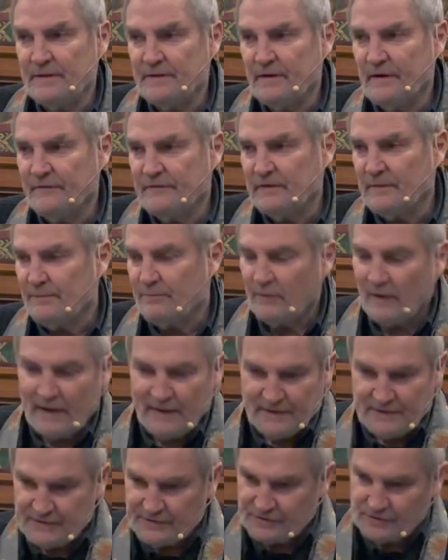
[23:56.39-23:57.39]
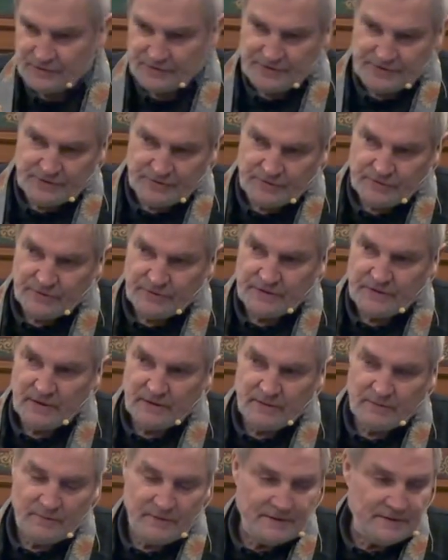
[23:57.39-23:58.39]
You have to brandish your sword,
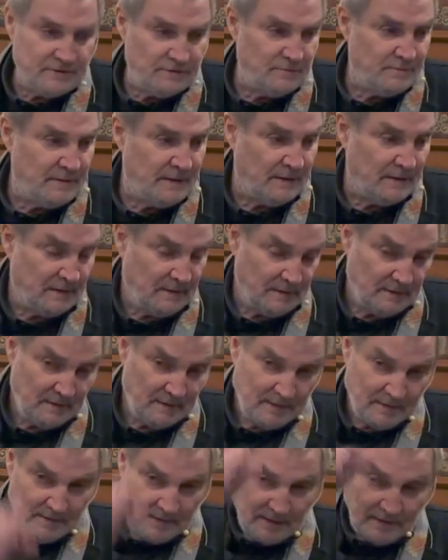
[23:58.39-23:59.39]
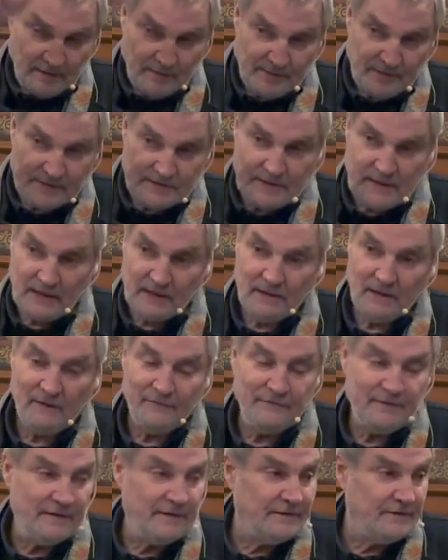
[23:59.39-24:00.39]
otherwise you'll be, you know, there's cutting
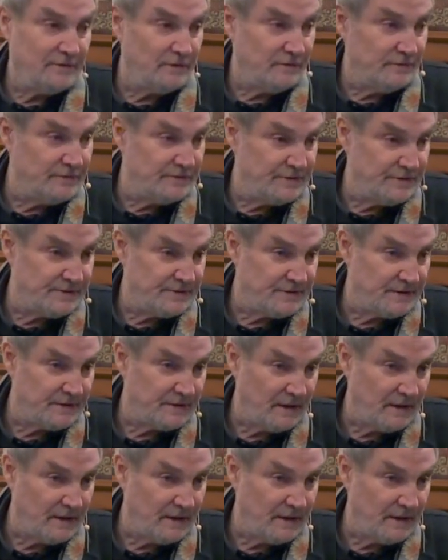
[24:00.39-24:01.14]
off any delusions that